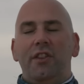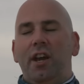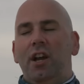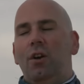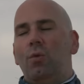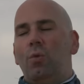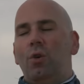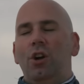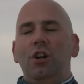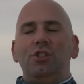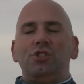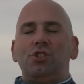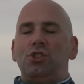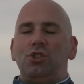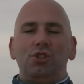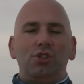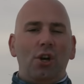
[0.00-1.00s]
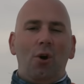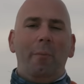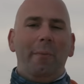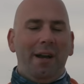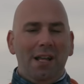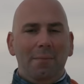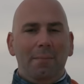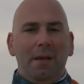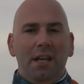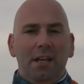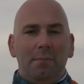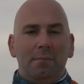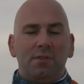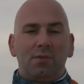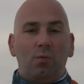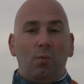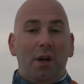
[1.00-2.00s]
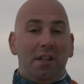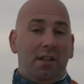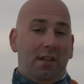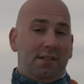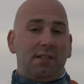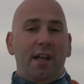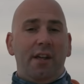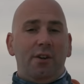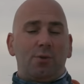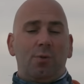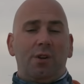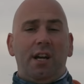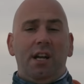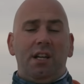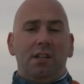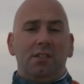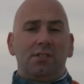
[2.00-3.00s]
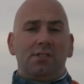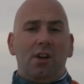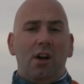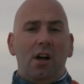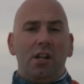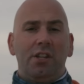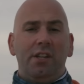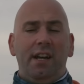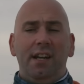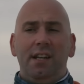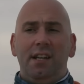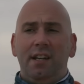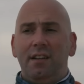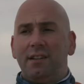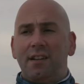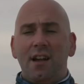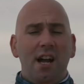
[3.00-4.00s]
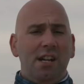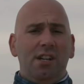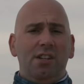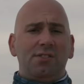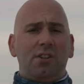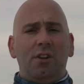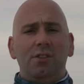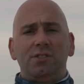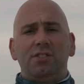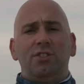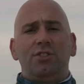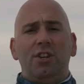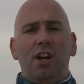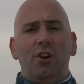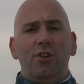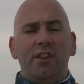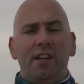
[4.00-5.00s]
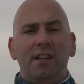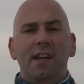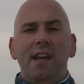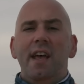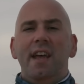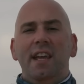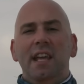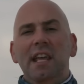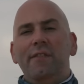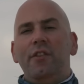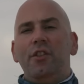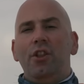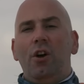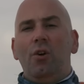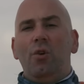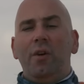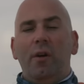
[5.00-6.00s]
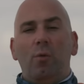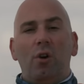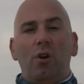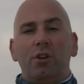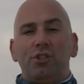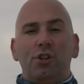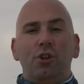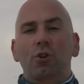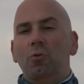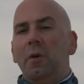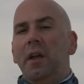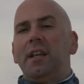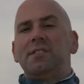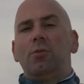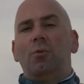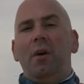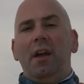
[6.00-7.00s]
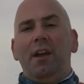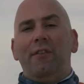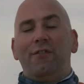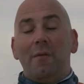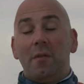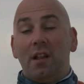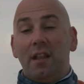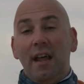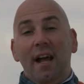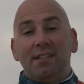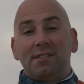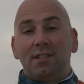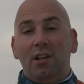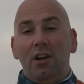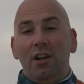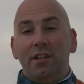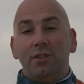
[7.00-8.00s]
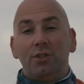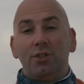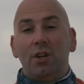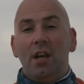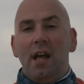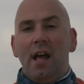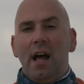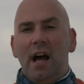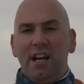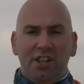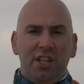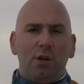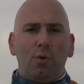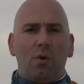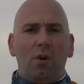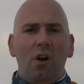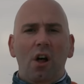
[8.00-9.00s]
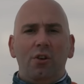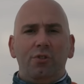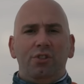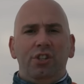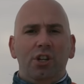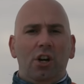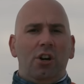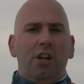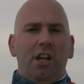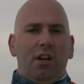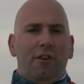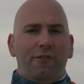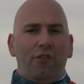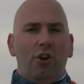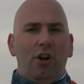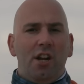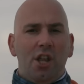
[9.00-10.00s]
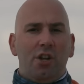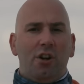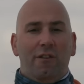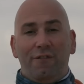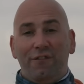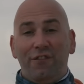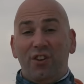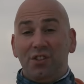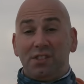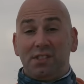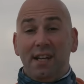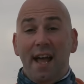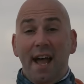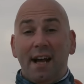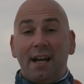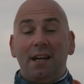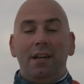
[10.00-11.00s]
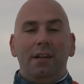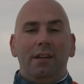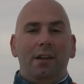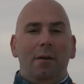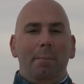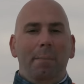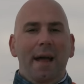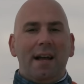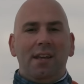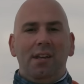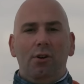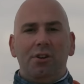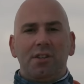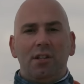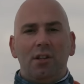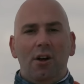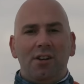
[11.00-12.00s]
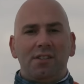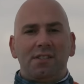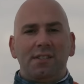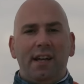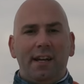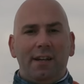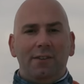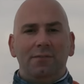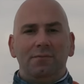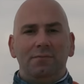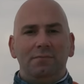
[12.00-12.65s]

There were so many memes when these letters were getting installed, and it kind of just goes to show that even though we're 2 weeks away from the last launch, I think we're all yearning for another full stack back here at the launch site.